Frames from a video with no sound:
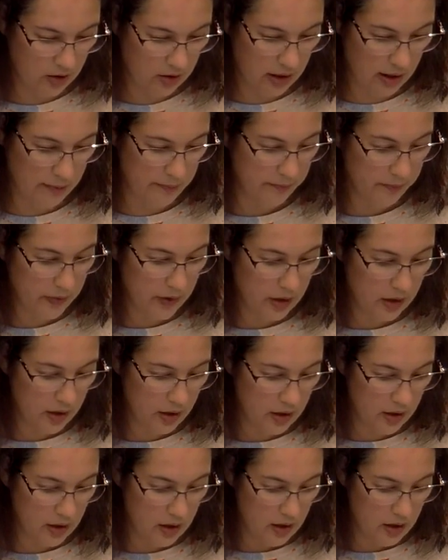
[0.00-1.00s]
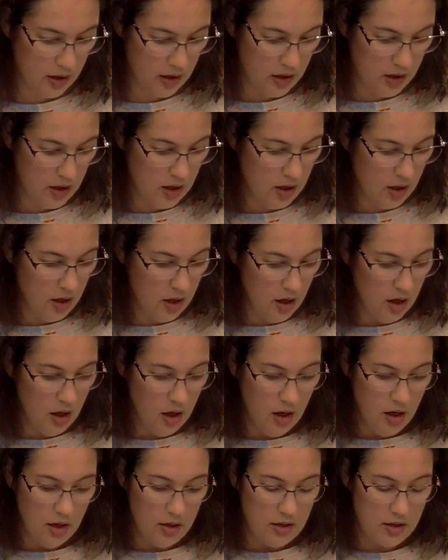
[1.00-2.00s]
Okay. That sounds fine.
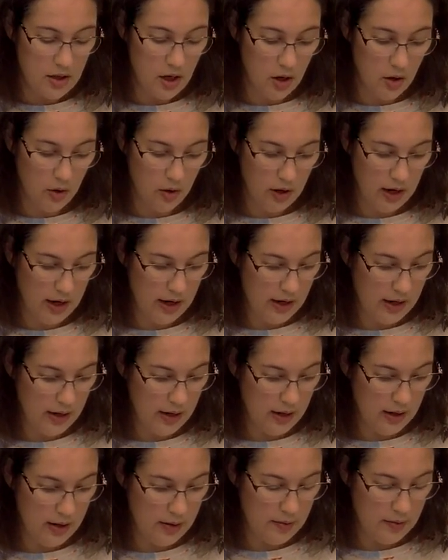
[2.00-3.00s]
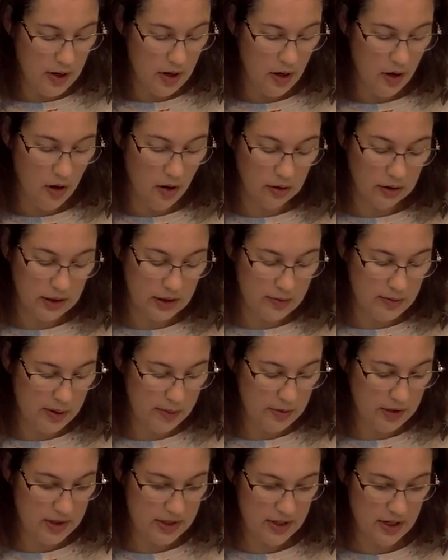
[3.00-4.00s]
So, um, only the
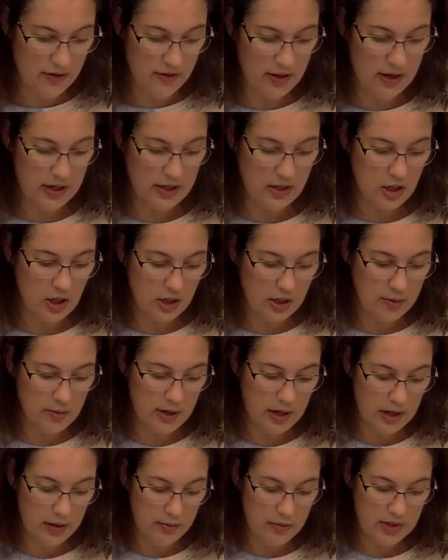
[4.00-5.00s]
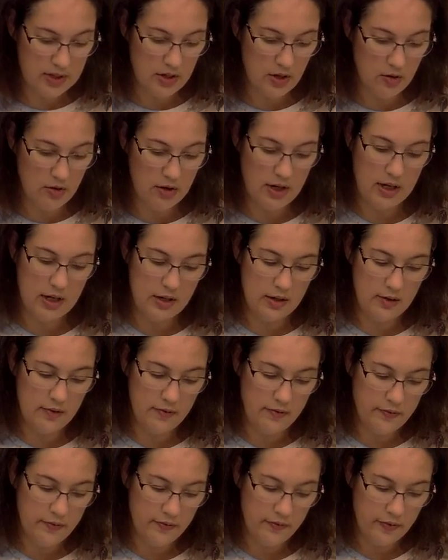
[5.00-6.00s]
members of the HR committee, Ms. Oden,
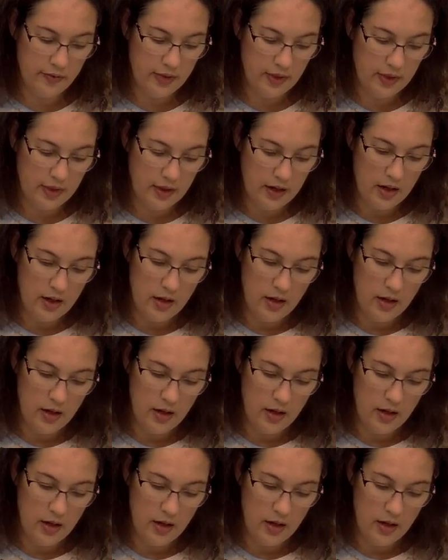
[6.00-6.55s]
Yes.